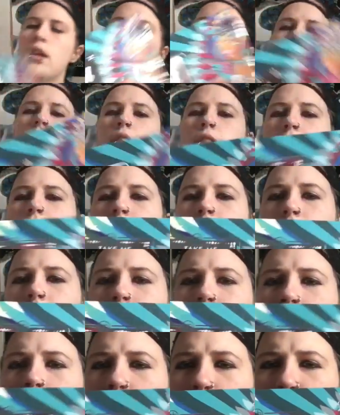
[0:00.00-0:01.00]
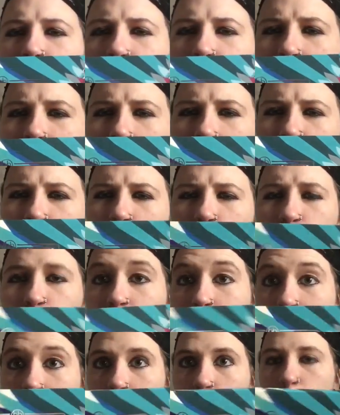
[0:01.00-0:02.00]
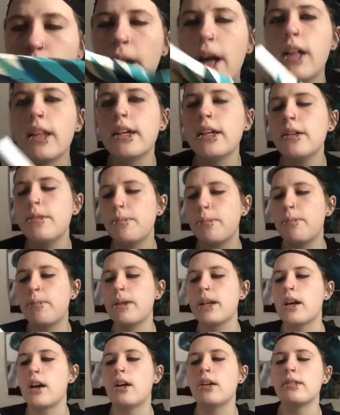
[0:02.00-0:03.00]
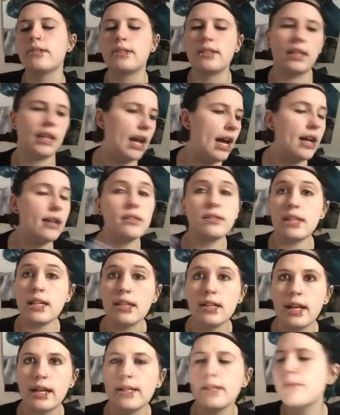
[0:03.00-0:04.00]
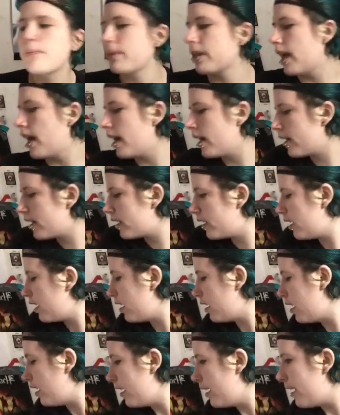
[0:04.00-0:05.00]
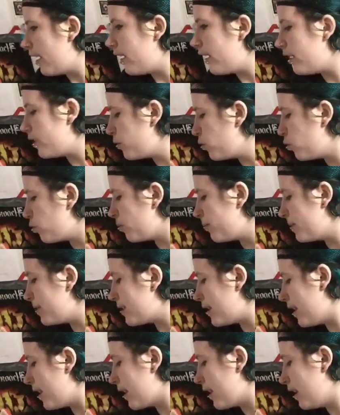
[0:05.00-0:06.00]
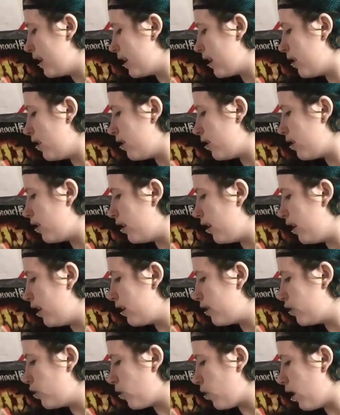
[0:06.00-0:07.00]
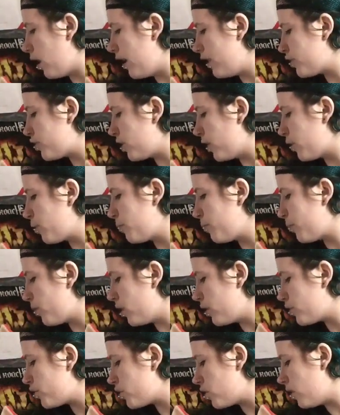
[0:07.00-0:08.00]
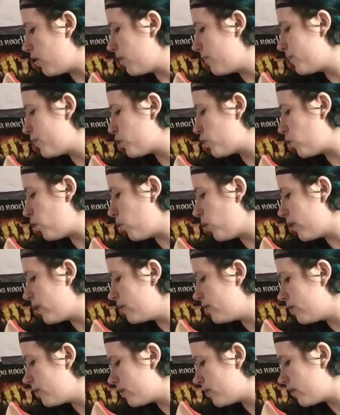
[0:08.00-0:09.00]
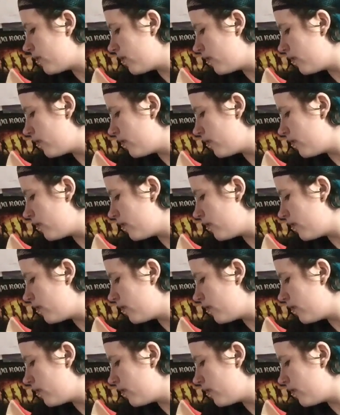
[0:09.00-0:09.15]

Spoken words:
the Take Me Back to Brazil palette because it has a nice black. And you will be taking your eyeshadow brush of choice.